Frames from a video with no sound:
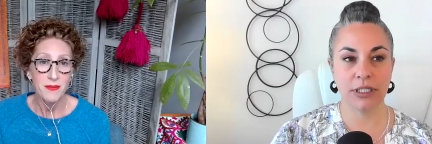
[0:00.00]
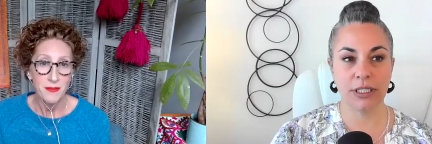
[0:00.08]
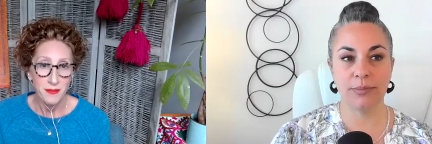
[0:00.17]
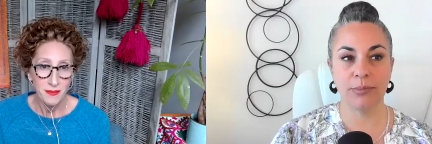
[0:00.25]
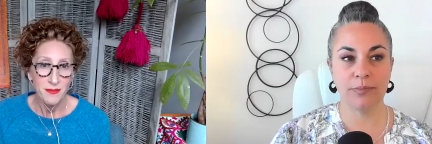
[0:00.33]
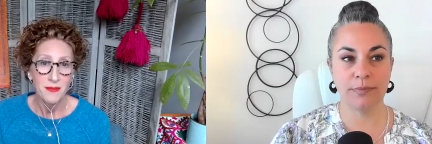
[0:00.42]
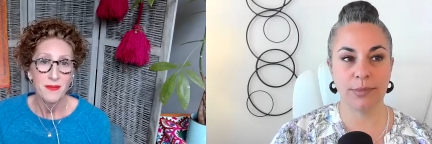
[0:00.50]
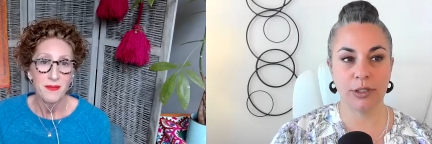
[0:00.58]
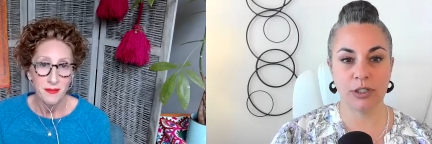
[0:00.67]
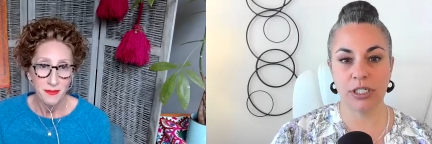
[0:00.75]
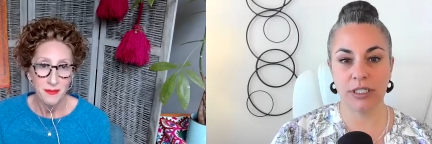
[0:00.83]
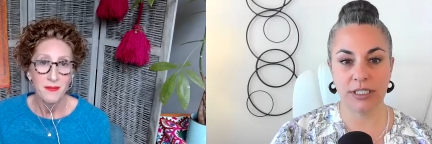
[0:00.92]
Speaker 1: really
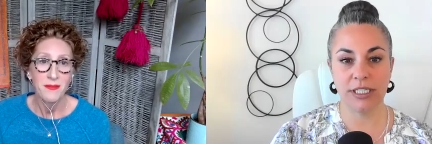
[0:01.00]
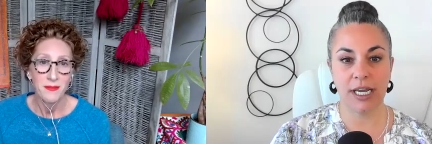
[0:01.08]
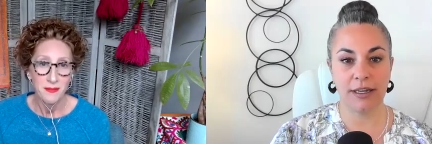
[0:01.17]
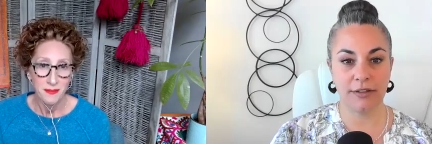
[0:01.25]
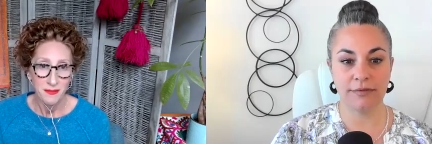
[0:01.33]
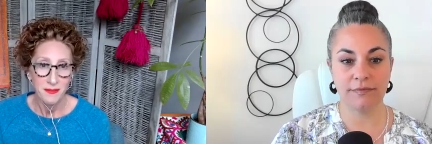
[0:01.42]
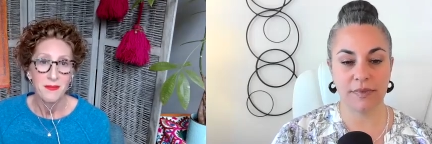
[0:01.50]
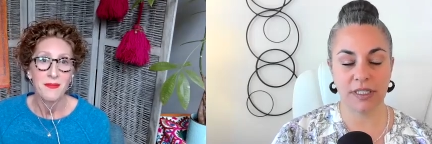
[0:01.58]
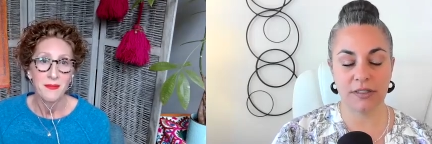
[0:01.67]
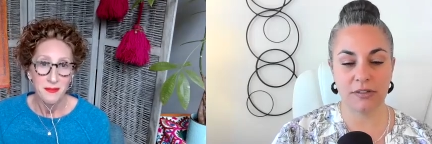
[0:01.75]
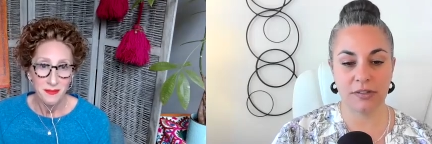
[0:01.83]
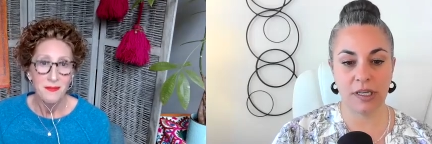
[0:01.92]
pushing the dial,
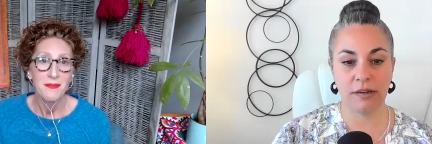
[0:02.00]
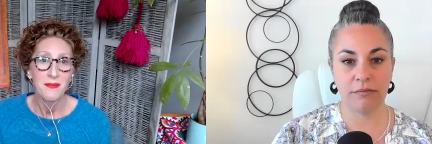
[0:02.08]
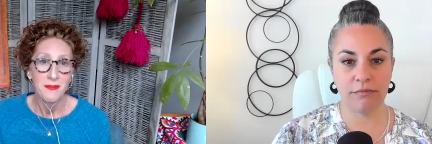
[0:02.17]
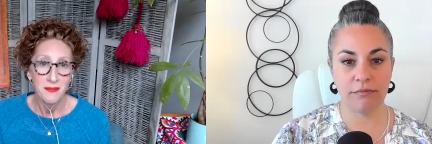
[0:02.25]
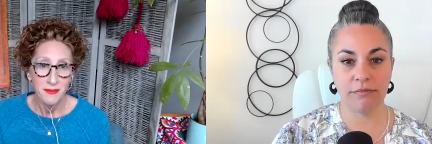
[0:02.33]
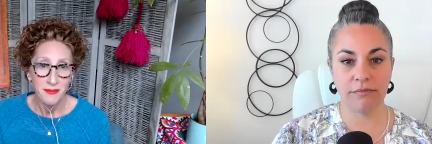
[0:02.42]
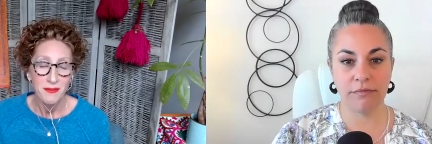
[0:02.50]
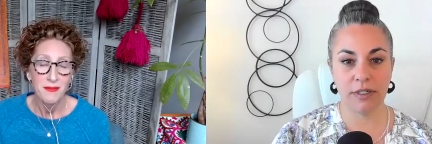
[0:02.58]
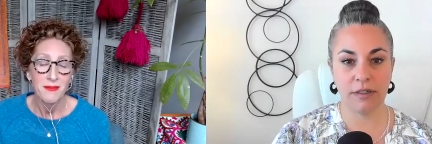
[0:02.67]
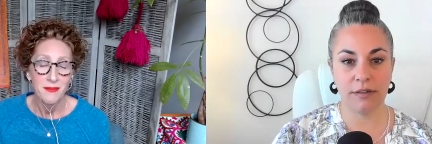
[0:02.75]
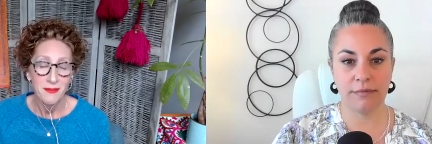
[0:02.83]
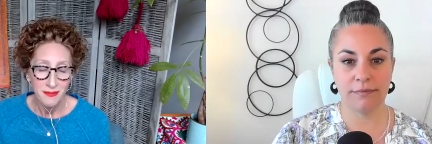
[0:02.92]
as you said,
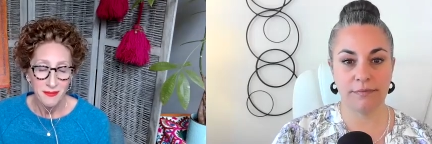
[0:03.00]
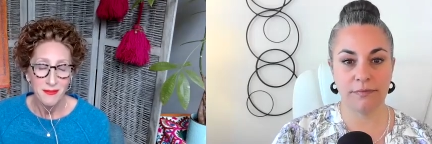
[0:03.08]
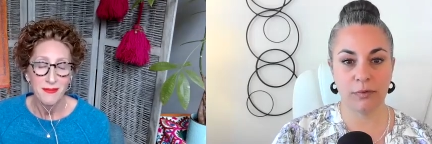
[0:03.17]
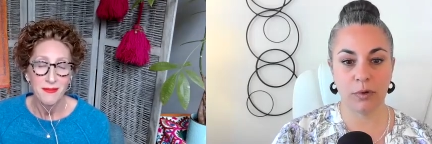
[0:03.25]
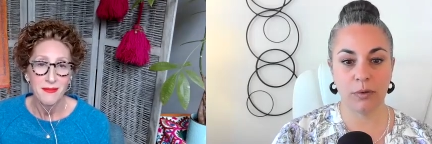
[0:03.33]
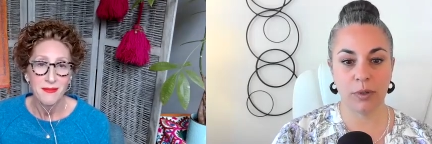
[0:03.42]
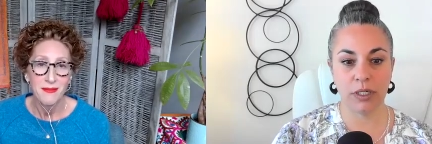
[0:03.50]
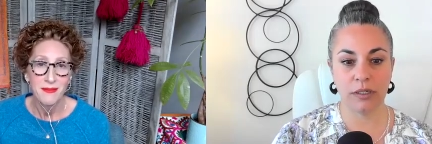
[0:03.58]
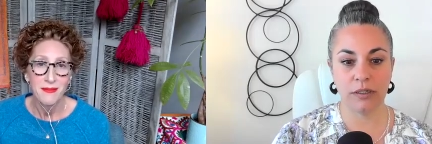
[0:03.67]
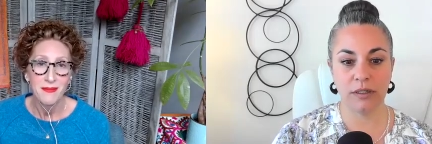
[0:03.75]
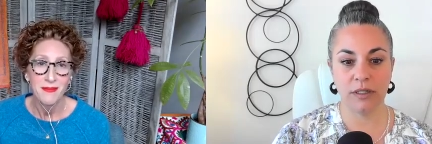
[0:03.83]
um, forward.